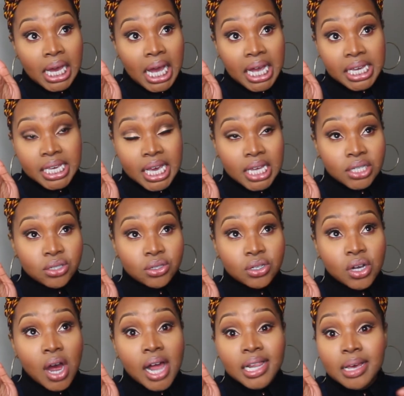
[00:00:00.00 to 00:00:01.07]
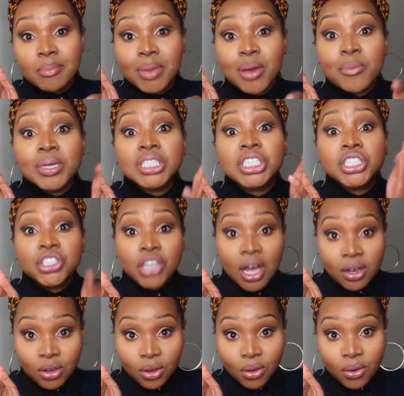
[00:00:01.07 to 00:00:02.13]
I guess you could call it, but it was a
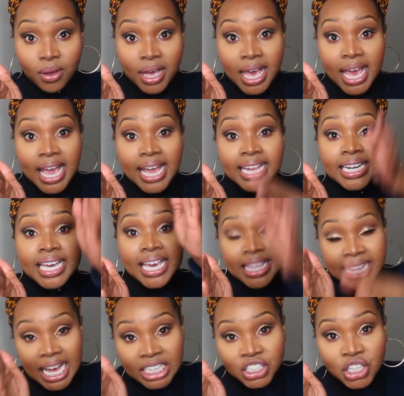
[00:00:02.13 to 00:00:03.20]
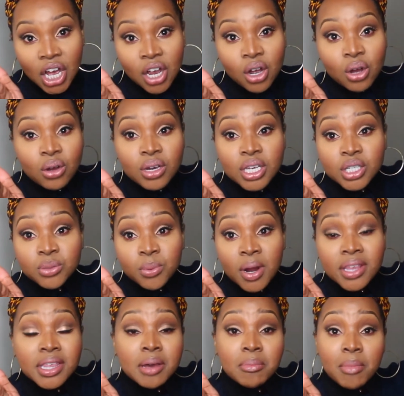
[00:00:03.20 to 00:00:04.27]
jungle. And in that jungle is
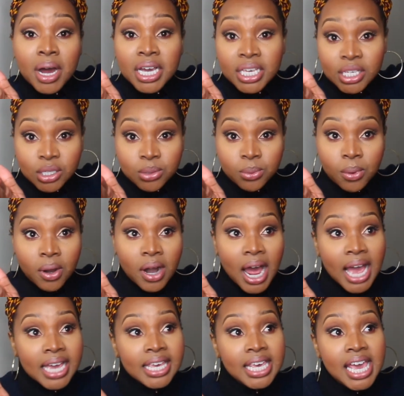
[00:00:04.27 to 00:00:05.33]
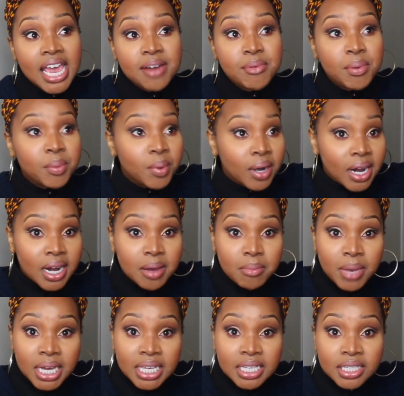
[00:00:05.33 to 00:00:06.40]
where the monkeys were. I can't remember what kind of
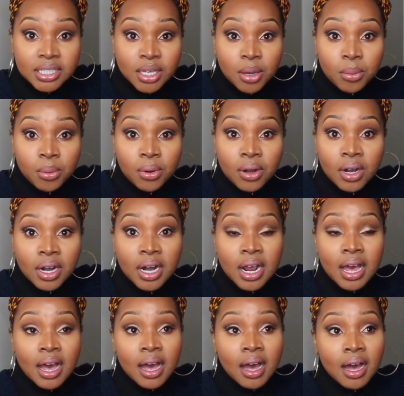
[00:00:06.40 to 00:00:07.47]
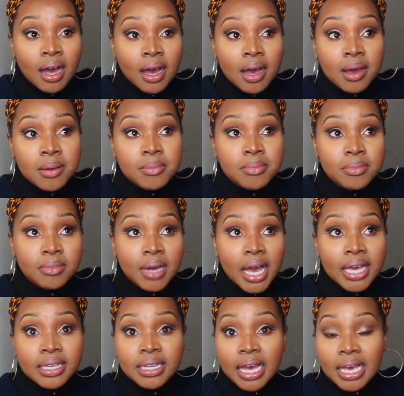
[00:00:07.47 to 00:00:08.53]
monkeys they were.
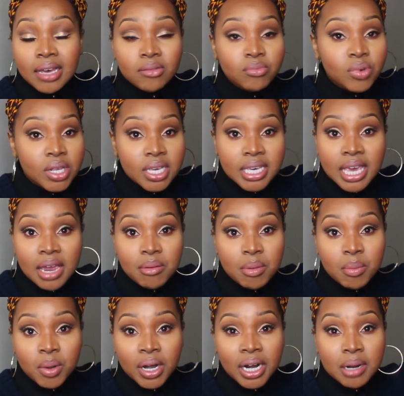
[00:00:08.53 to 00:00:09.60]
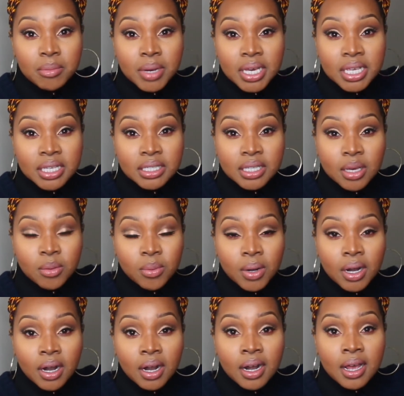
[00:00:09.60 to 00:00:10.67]
I really can't remember what kind of monkeys they
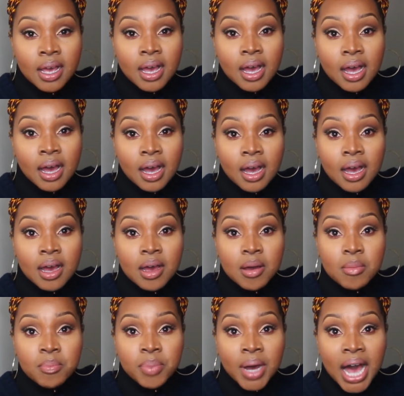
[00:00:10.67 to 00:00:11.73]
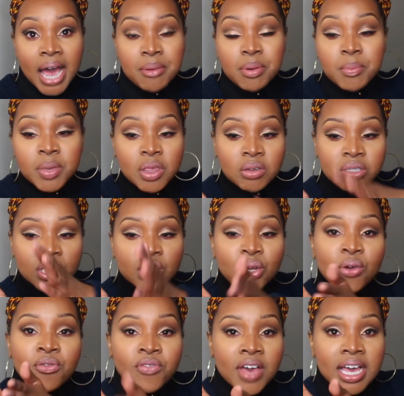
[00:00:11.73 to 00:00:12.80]
were. But I remember there was this
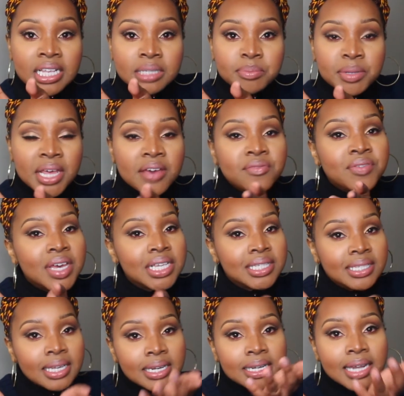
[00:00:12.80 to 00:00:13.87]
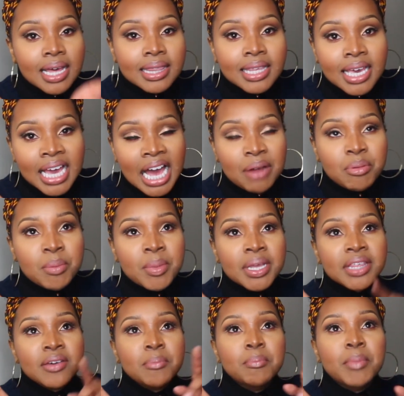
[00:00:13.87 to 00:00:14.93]
little fence, but that fence did nothing. I remember
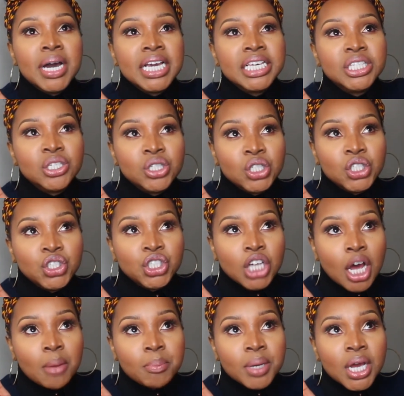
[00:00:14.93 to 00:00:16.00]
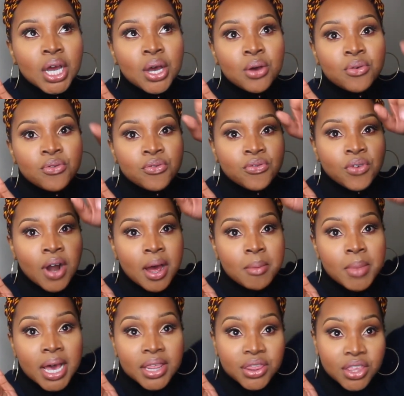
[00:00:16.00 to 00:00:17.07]
the monkeys used to jump
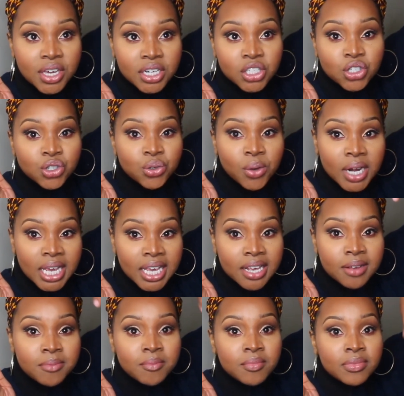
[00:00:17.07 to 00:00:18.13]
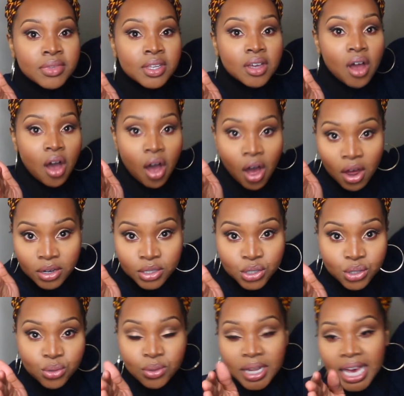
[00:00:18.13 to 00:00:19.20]
from their tree
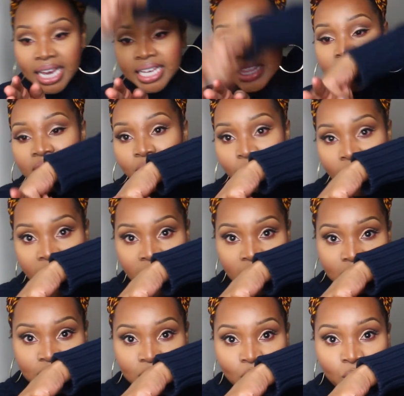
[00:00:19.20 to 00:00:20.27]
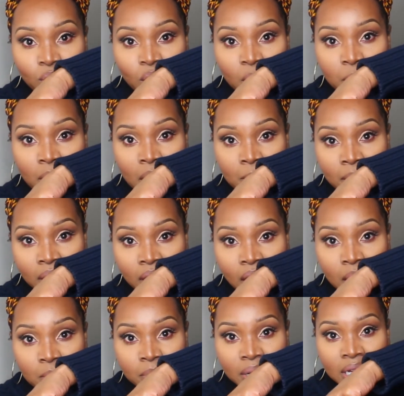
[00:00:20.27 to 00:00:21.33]
onto like the ground of our apartment
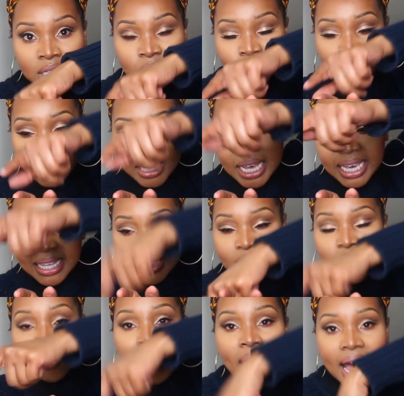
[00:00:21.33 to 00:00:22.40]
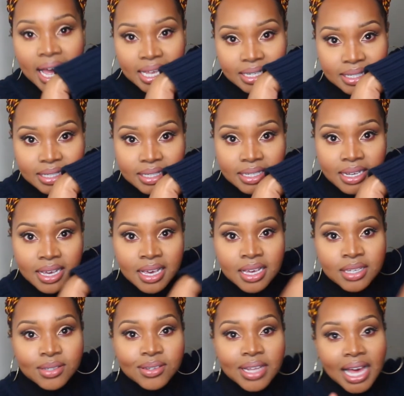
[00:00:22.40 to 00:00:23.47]
complex or like the grass.
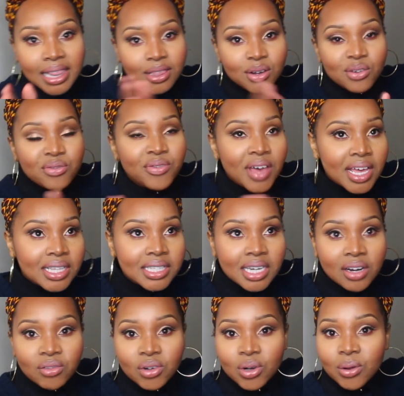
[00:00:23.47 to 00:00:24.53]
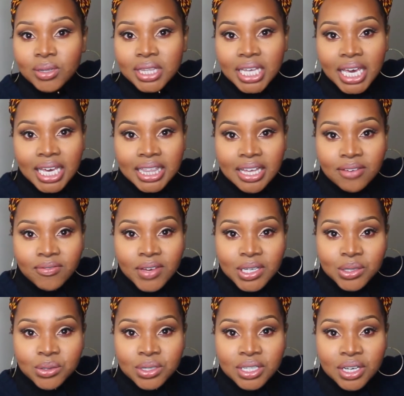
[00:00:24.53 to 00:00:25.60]
So that little fence, I don't know what the heck that
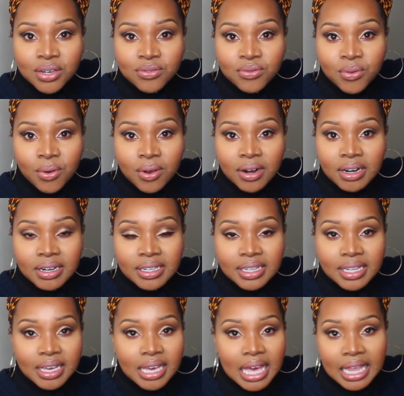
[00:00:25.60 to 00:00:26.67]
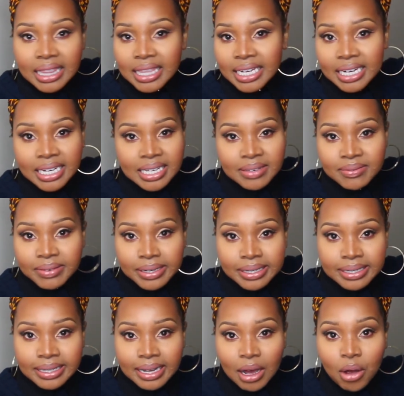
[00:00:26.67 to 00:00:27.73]
fence was there for. They didn't
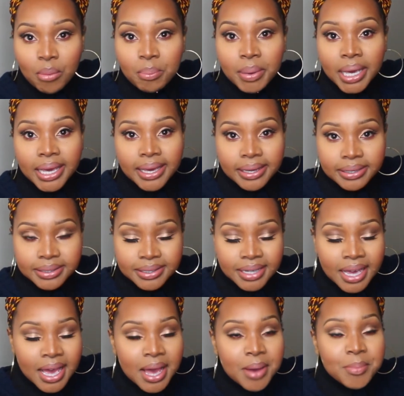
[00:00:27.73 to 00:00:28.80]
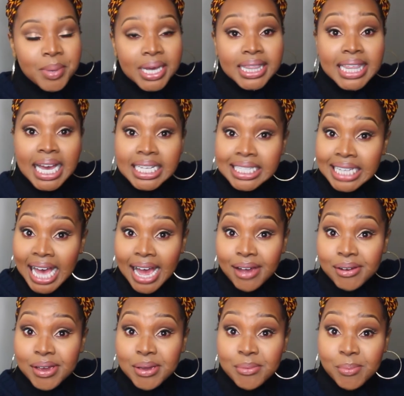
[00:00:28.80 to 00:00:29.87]
even obey it. But that's
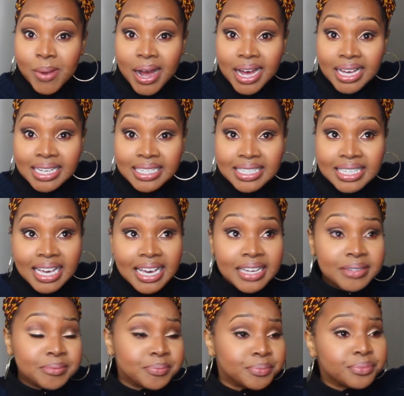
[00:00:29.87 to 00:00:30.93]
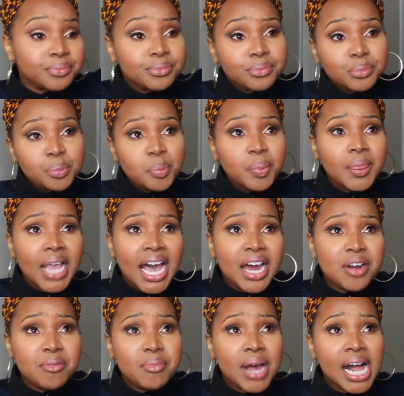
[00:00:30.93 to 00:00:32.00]
how it was. And
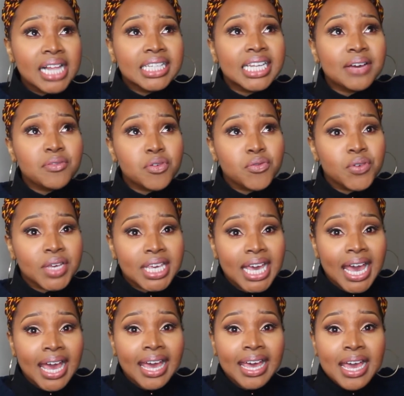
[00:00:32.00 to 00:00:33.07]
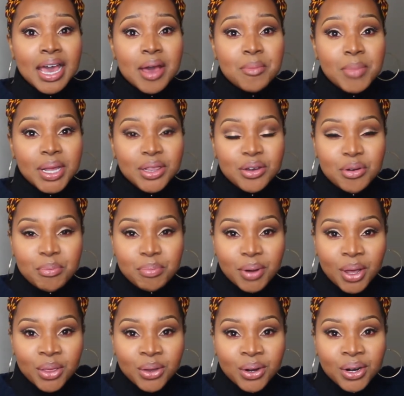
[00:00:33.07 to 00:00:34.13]
I'll never forget, my little
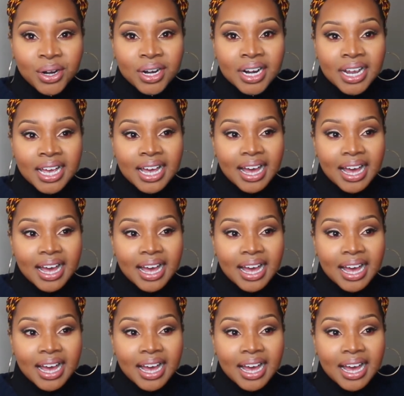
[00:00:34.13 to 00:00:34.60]
brother